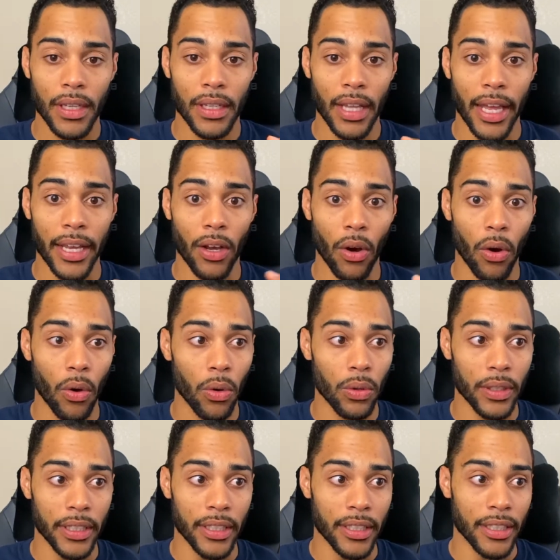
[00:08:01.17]
Like
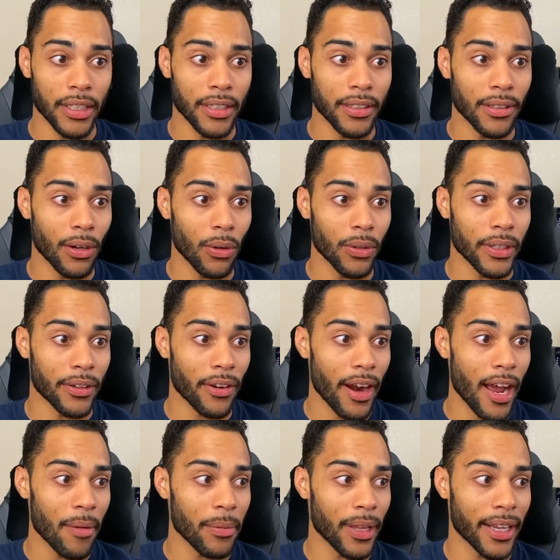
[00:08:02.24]
holy
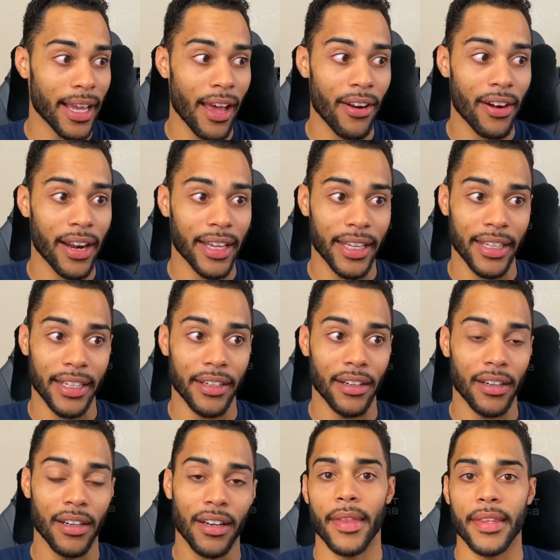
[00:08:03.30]
crap, like how did I get here?
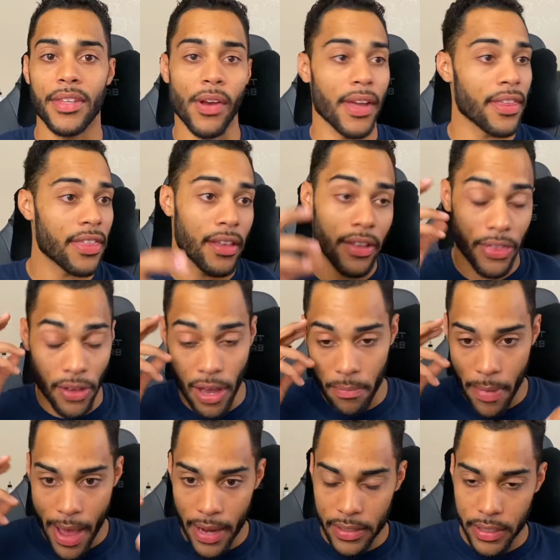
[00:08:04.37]
So I thought
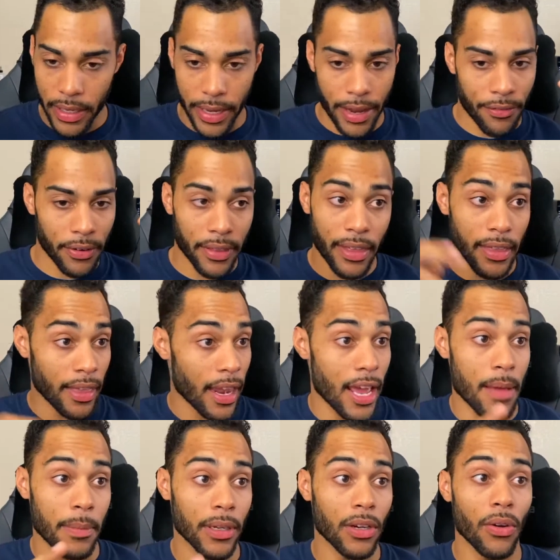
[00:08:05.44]
back to everything that
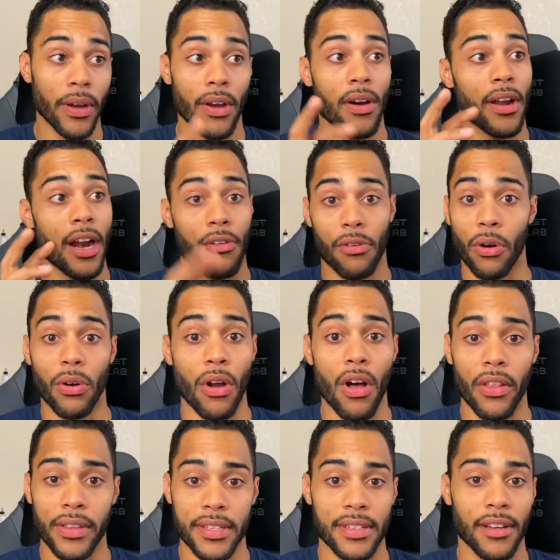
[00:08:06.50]
had been going on. I wrote all
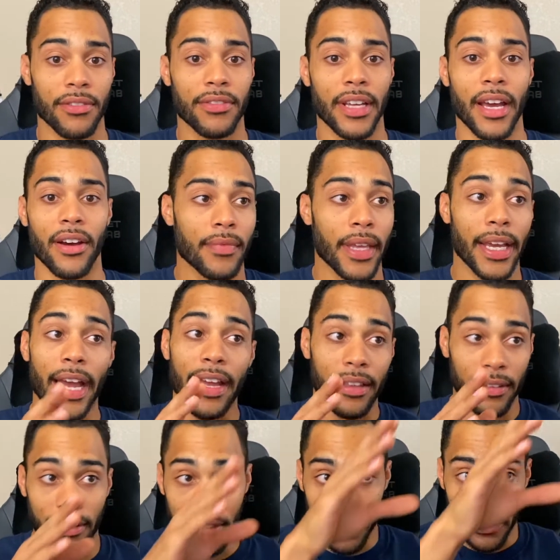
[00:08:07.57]
this stuff down. Like I
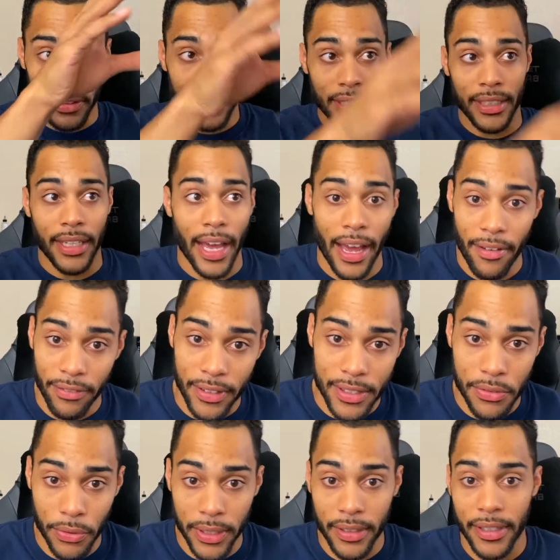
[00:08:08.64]
literally have
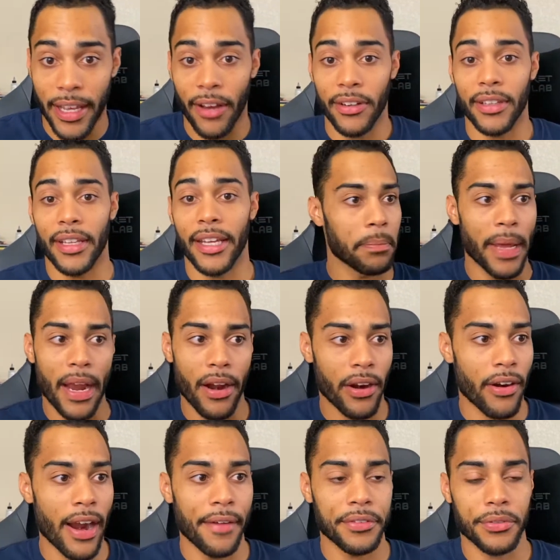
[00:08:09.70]
this written down in like
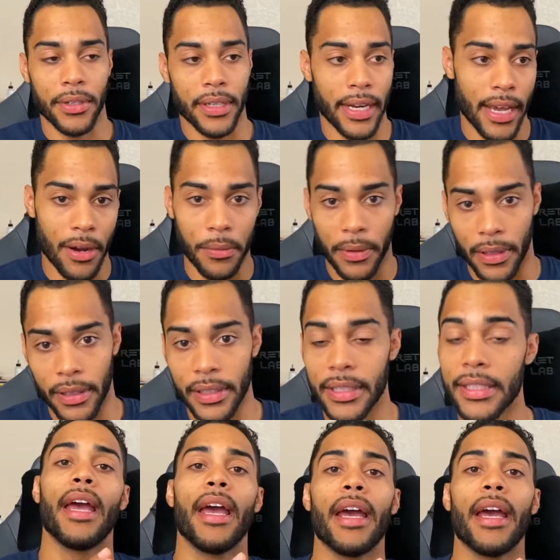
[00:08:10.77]
paragraphs written out with a list.